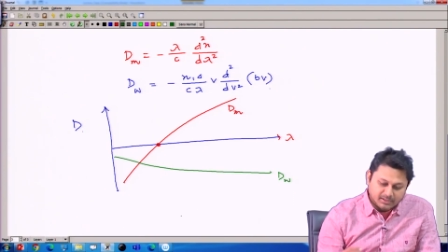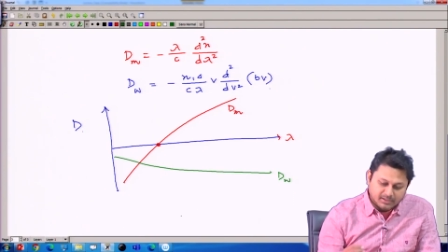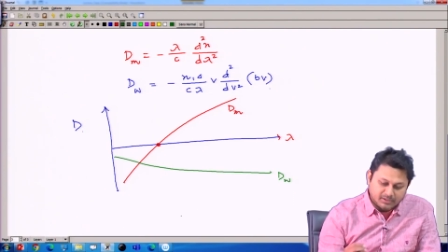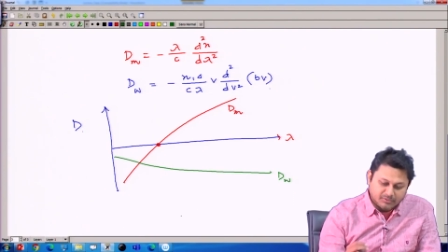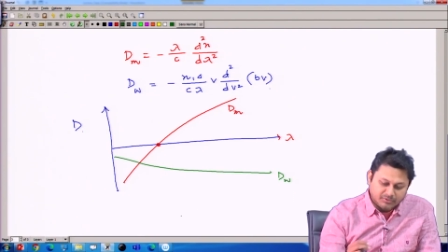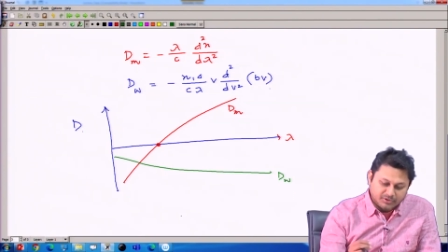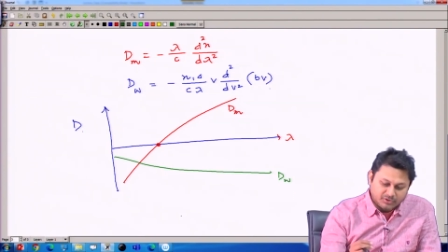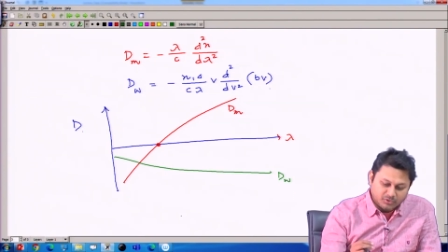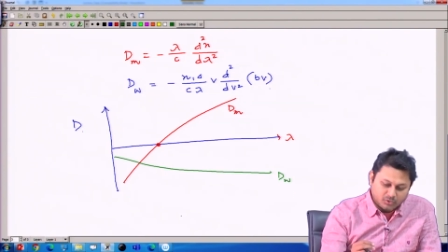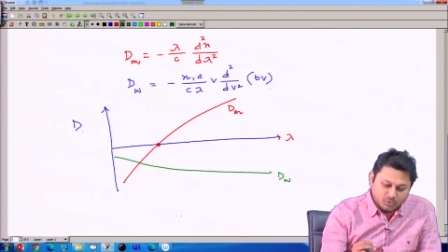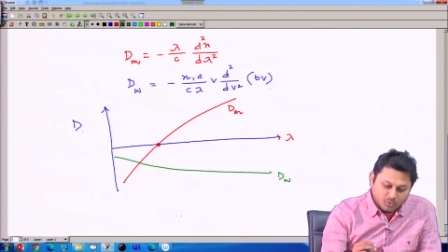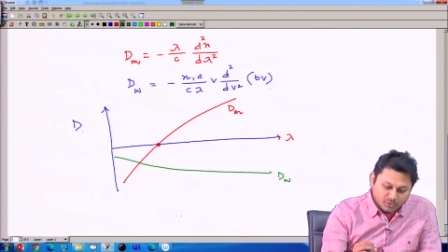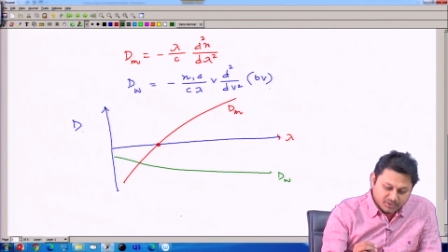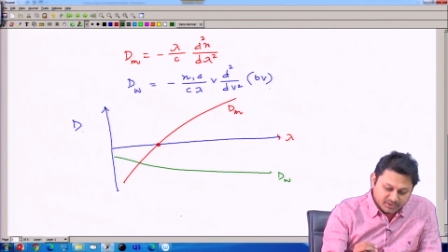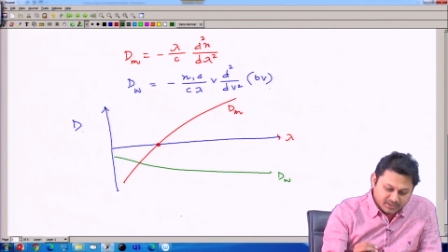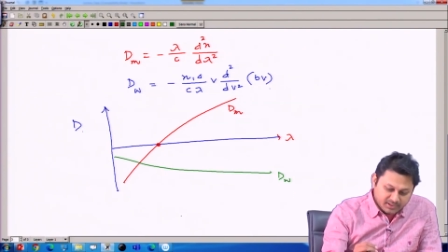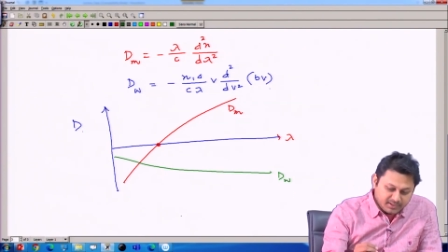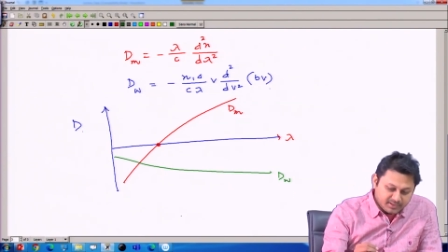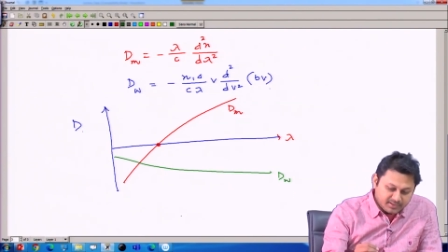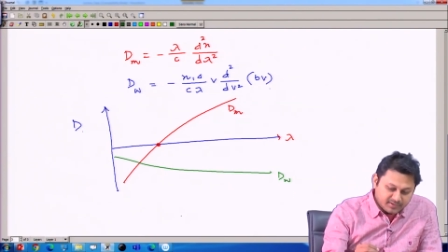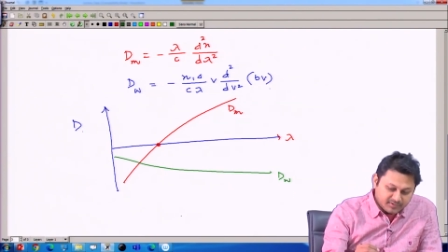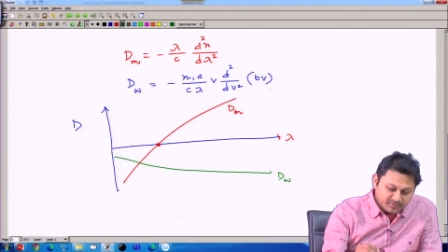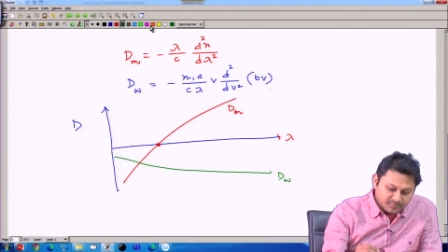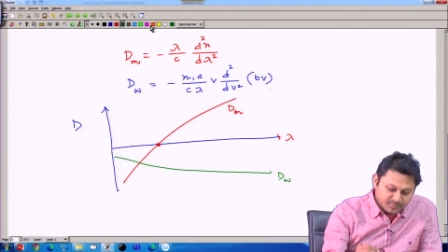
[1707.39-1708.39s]
Now, the
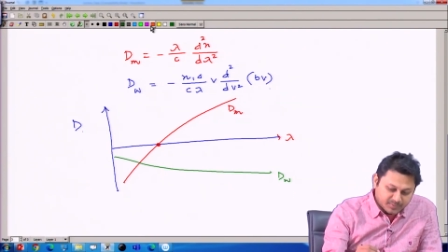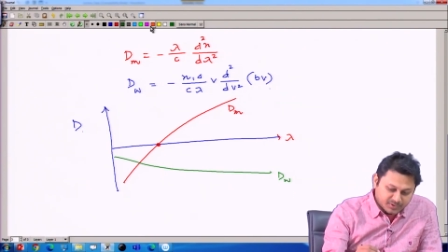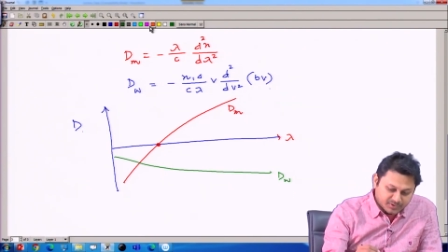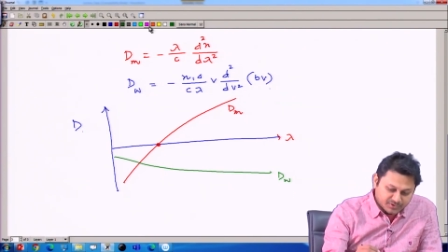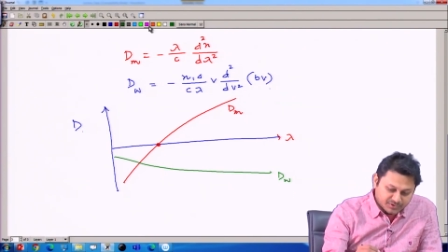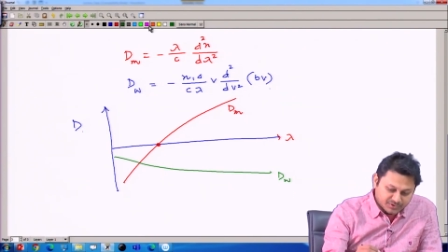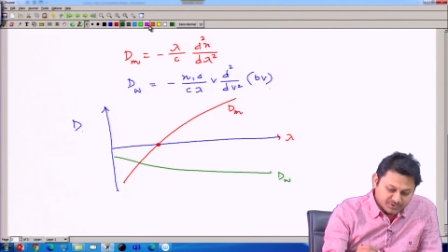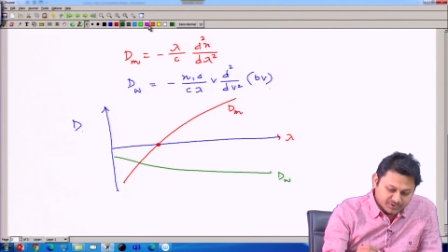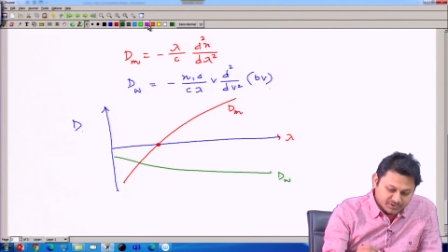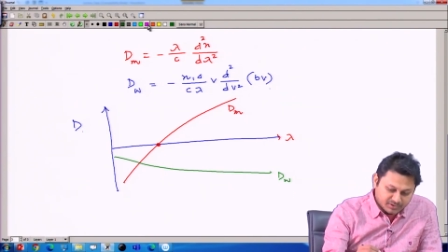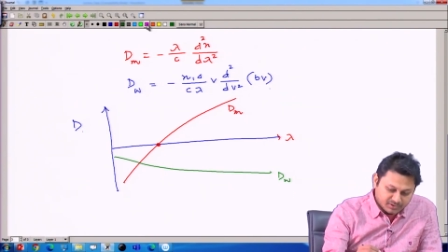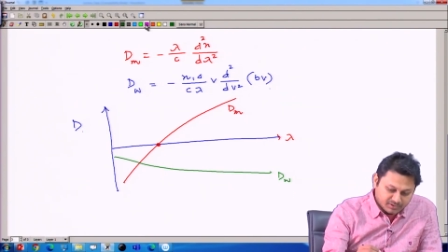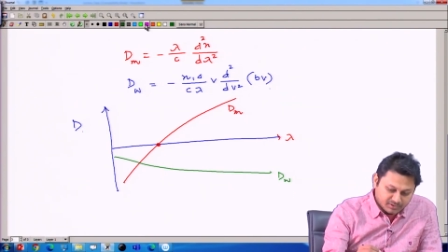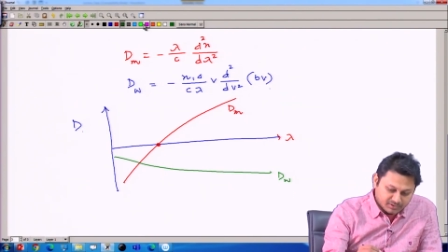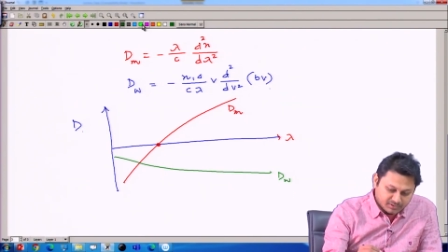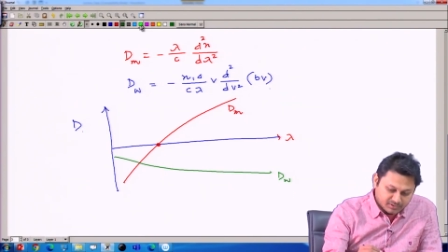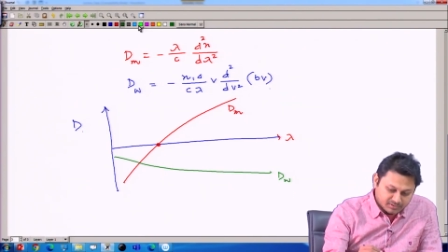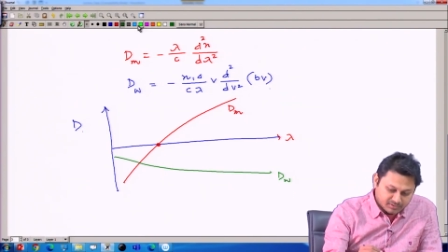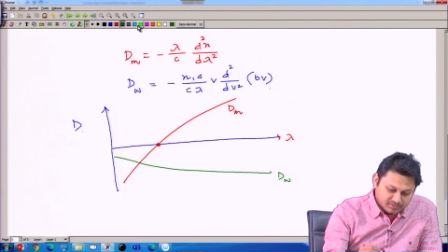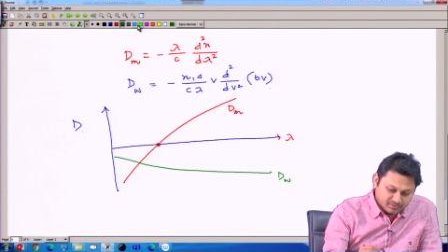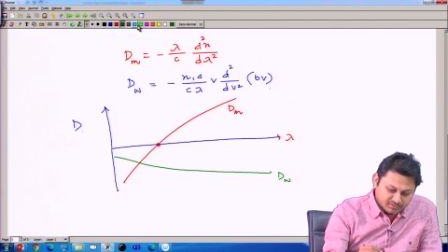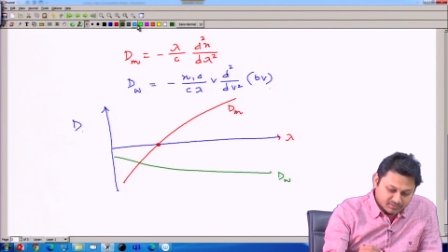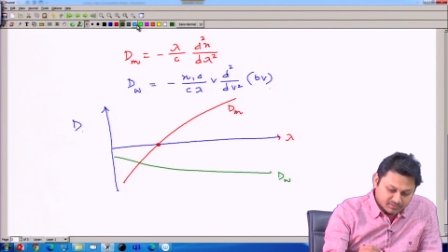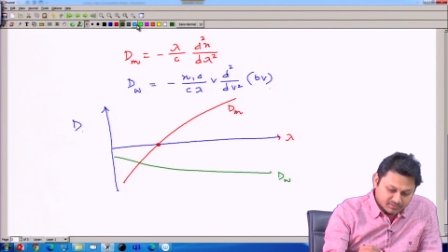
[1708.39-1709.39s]
total dispersion
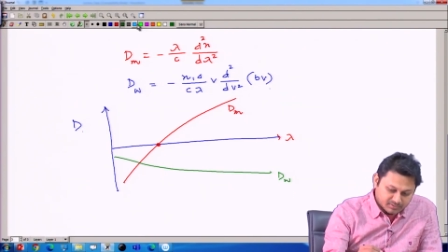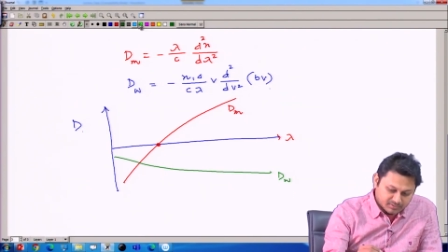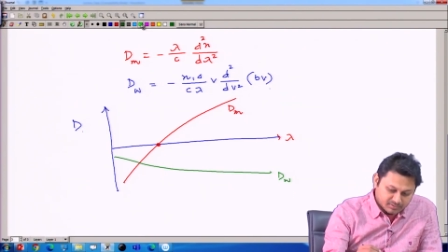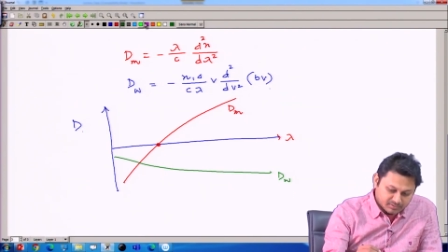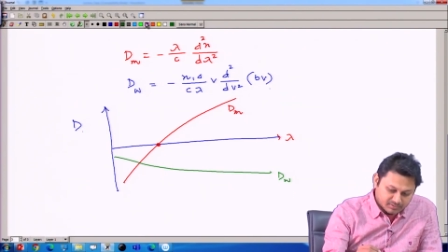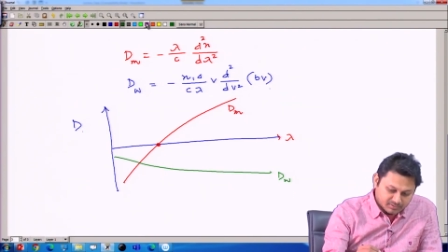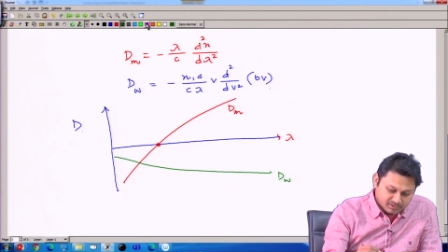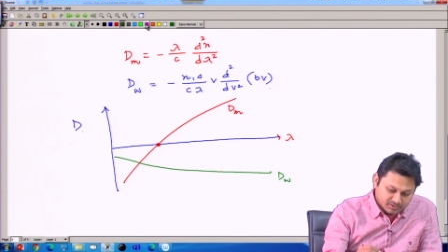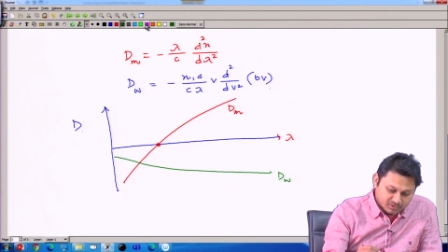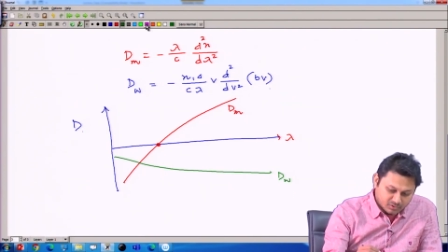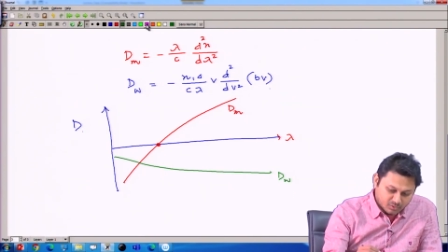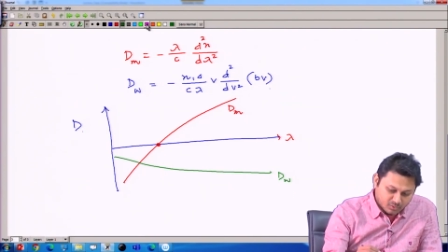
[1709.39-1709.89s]
the